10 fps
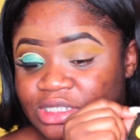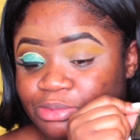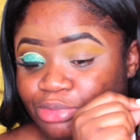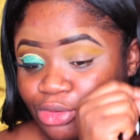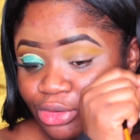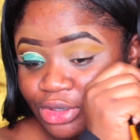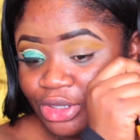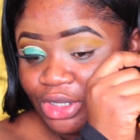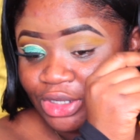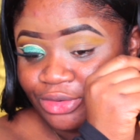this broken
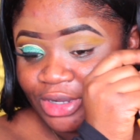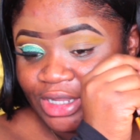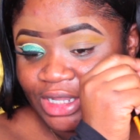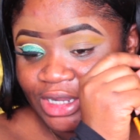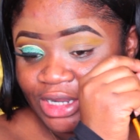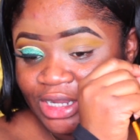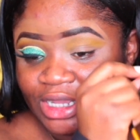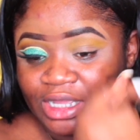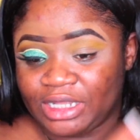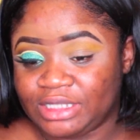color right here,
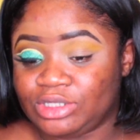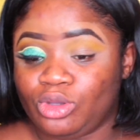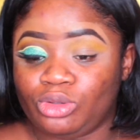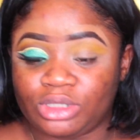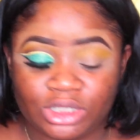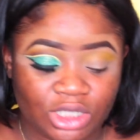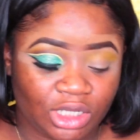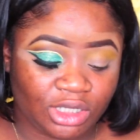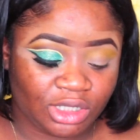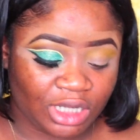this goldish
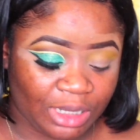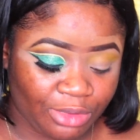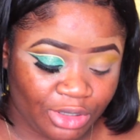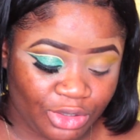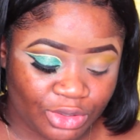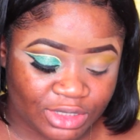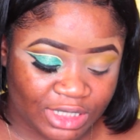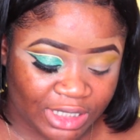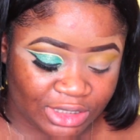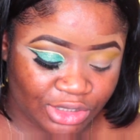color. I'm going to use
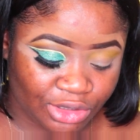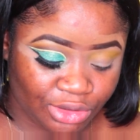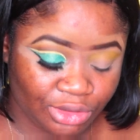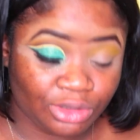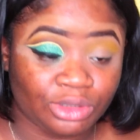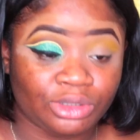that too.